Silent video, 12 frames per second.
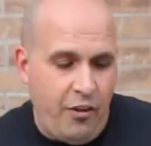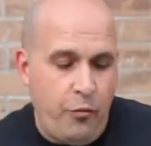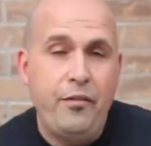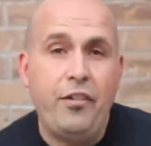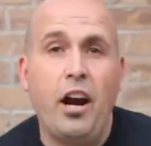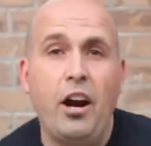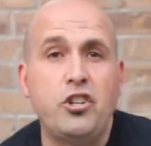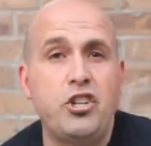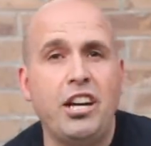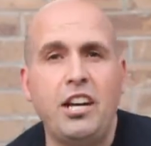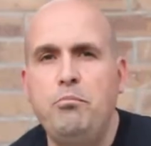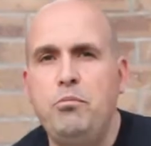We've got our
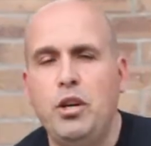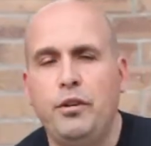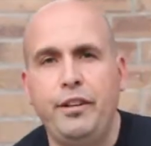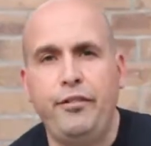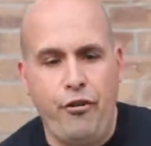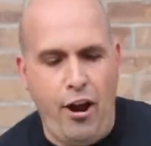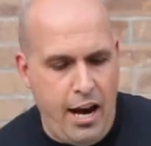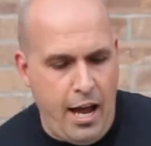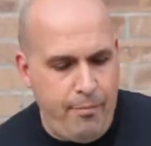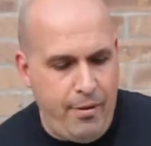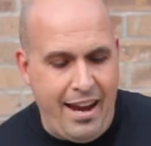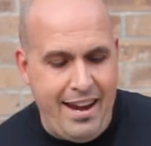chicken beautifully fried
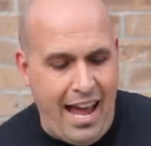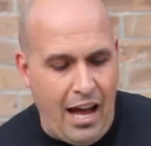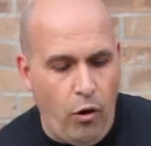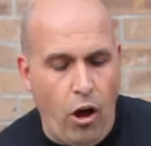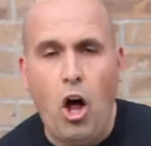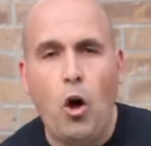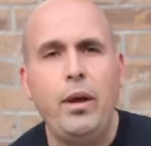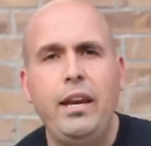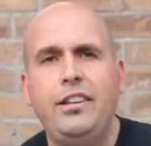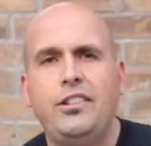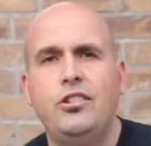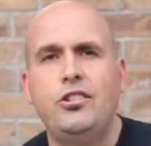up, and now all we
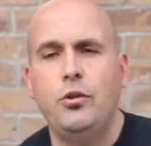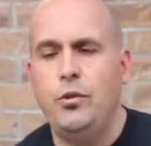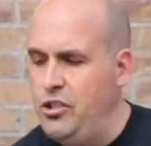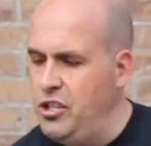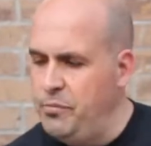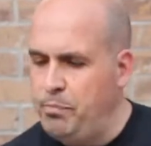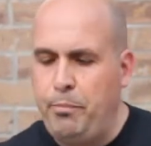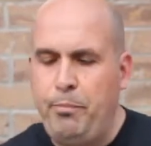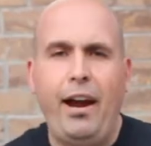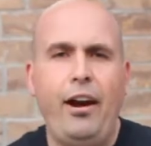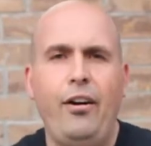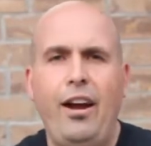need to do is just
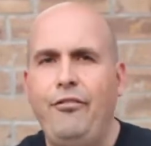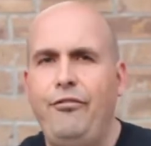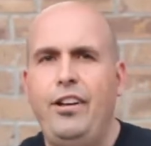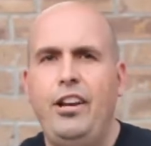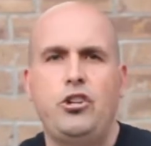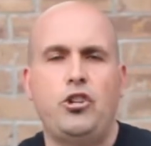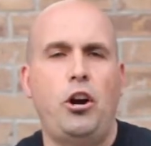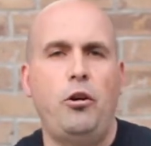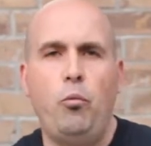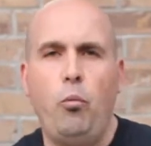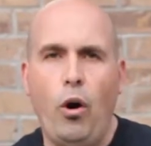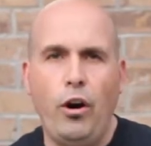prepare and finish our
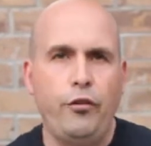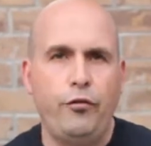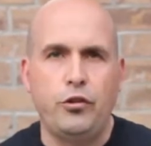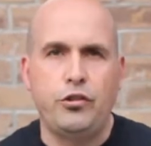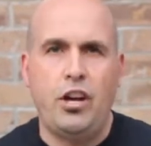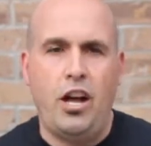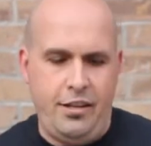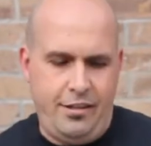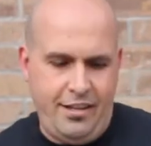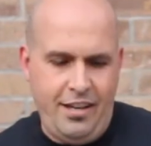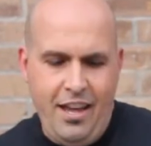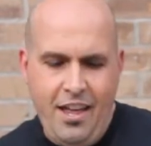wonderful
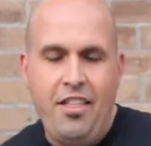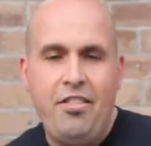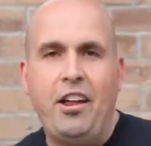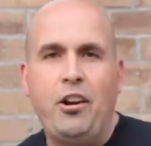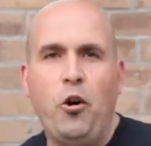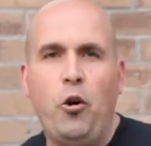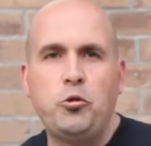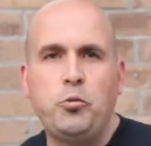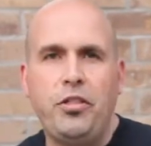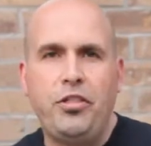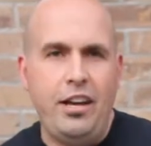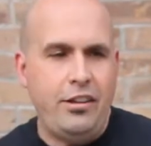sauce that goes
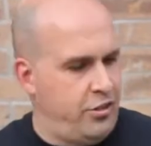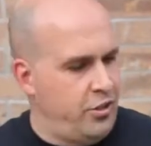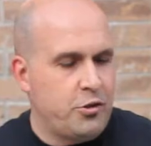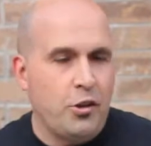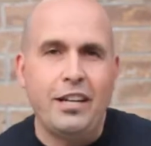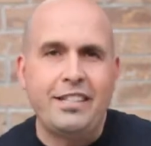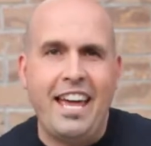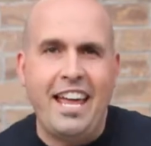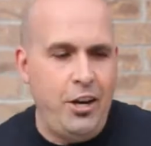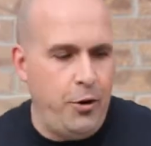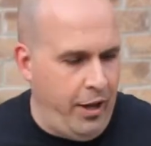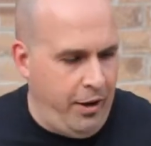with this. let's get
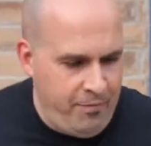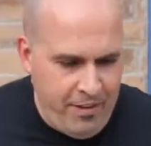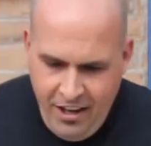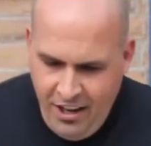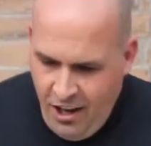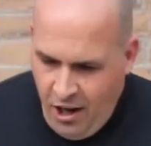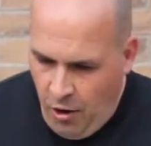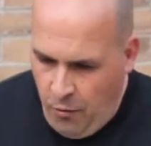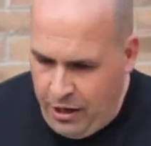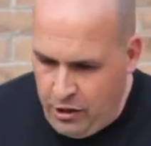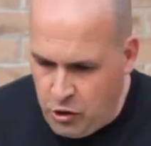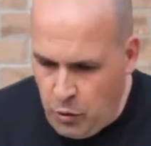into it. All
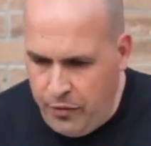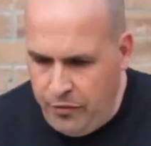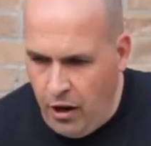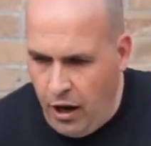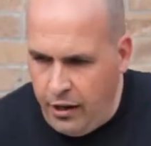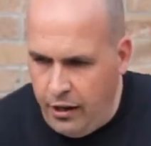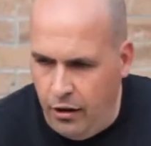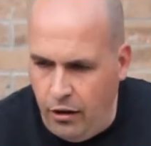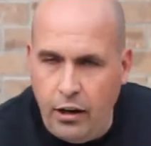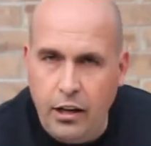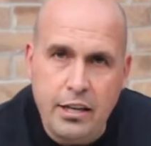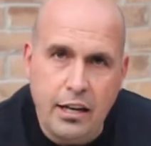right, so we've got here,
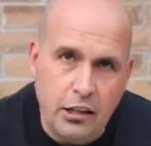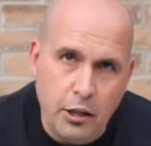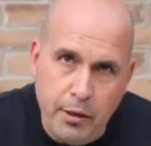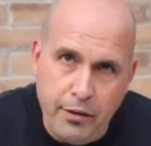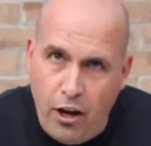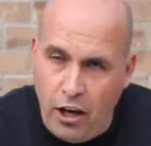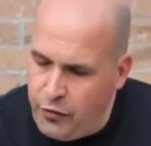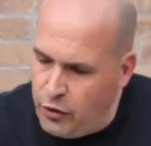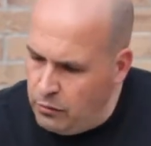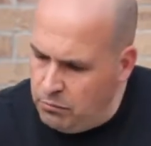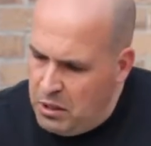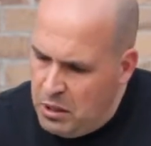I'm gonna take a little bit of olive
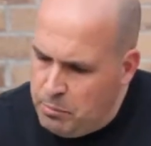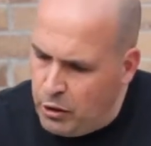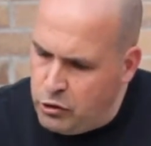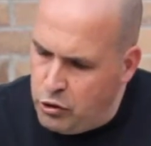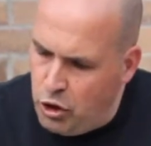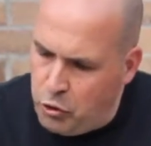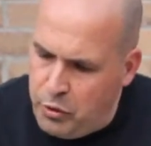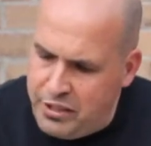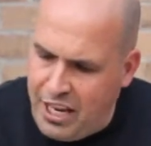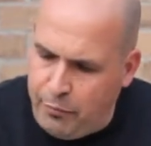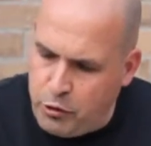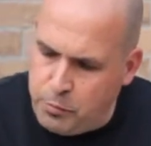oil, about 2 to 3
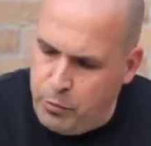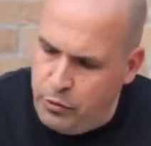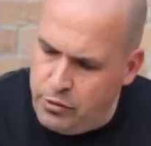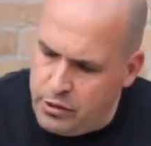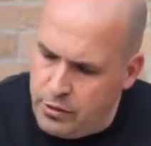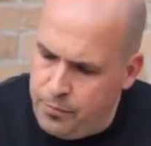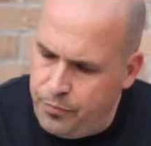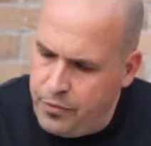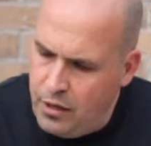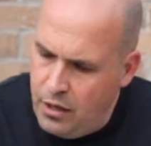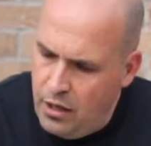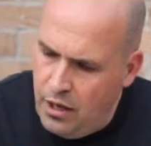tablespoons
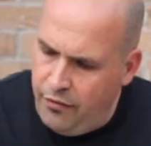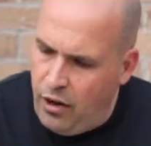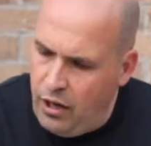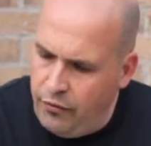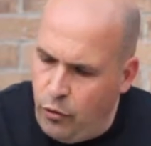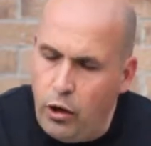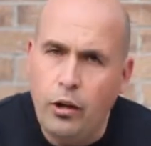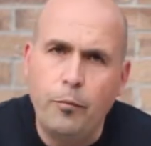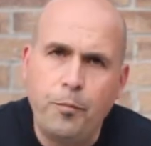of olive oil.